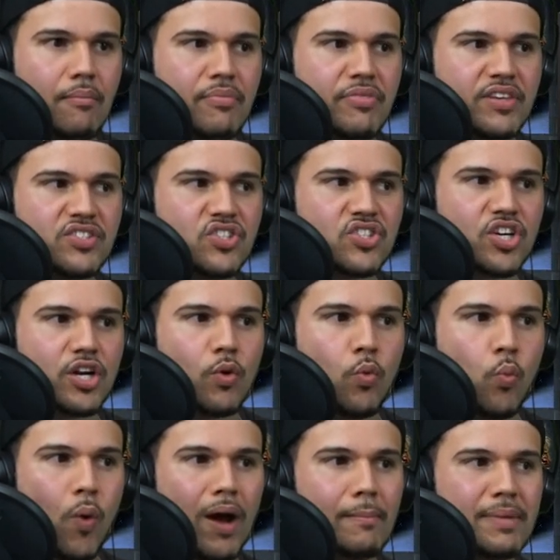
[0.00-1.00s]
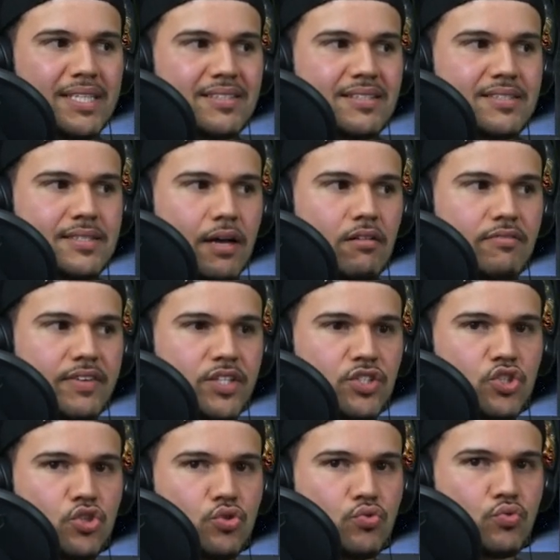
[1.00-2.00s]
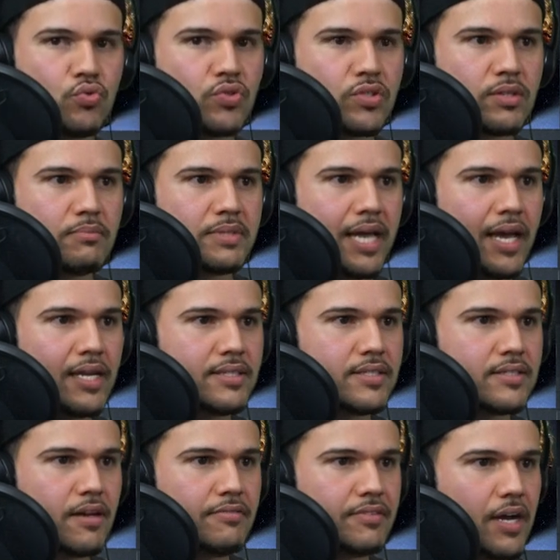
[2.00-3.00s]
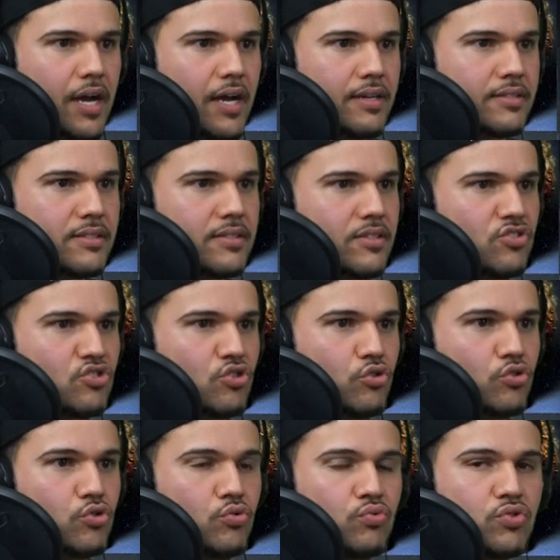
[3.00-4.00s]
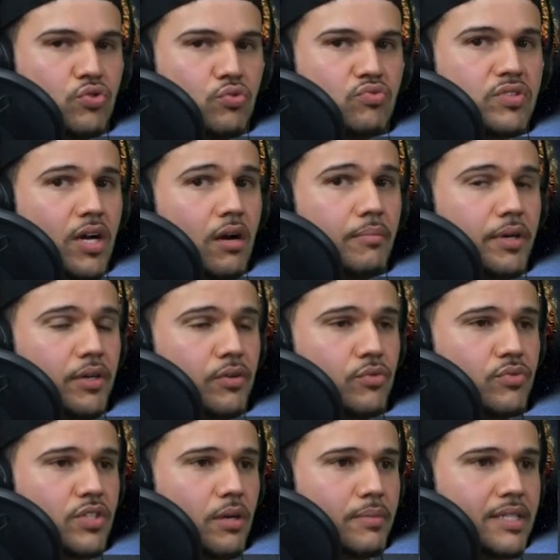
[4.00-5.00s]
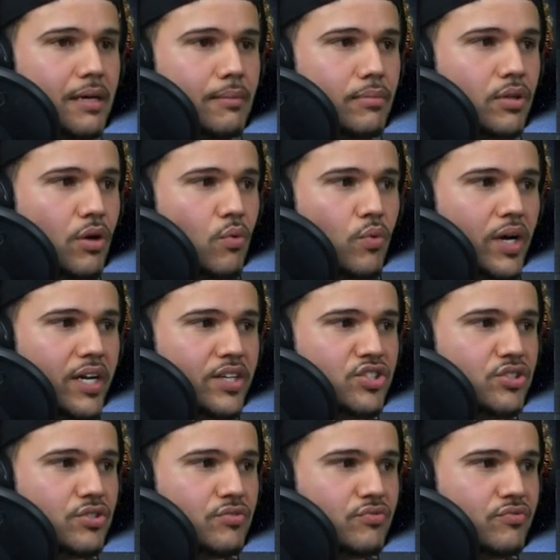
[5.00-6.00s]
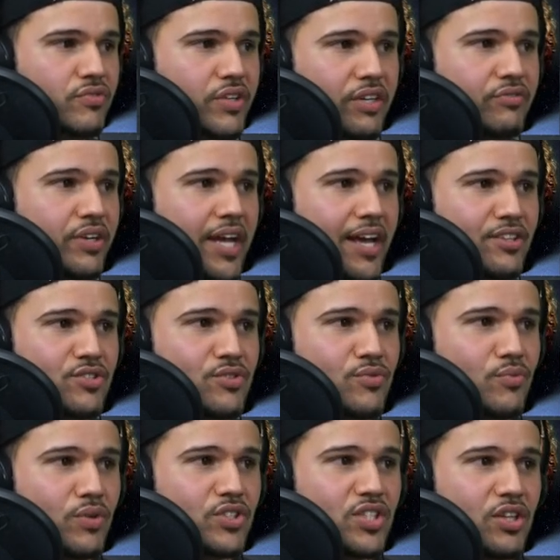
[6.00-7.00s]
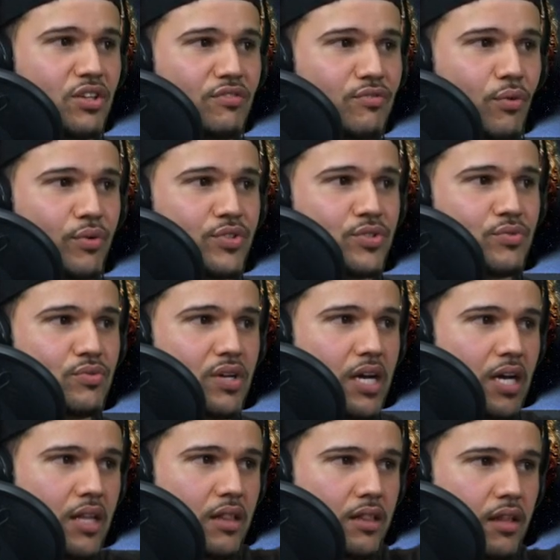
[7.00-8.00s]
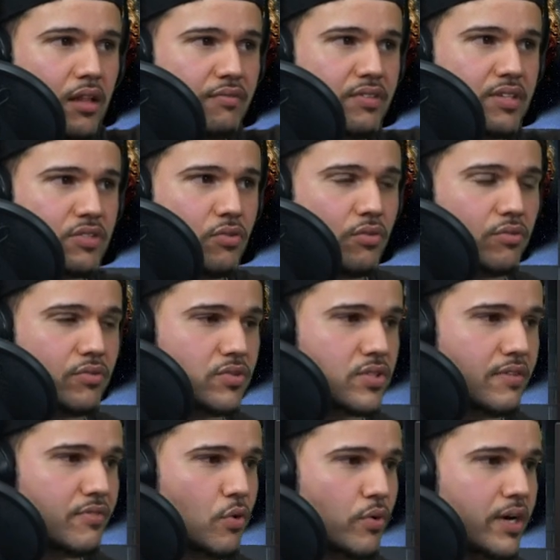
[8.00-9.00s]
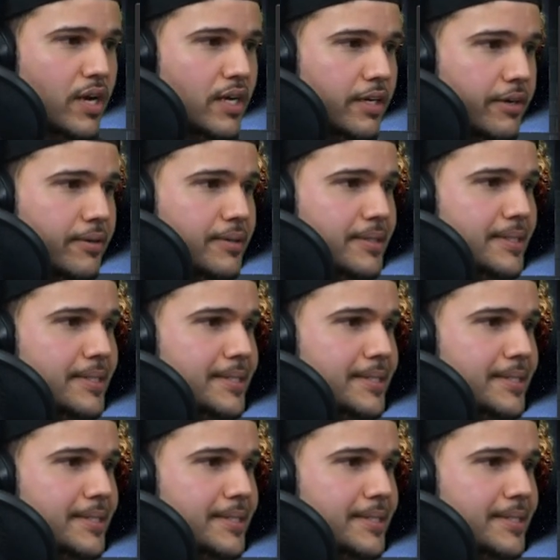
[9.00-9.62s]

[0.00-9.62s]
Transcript: This is gonna want me to delve into some Dannii stuff, guys. So you tell me down below what I should react to, what to look forward to. Love this whole stuff going on here.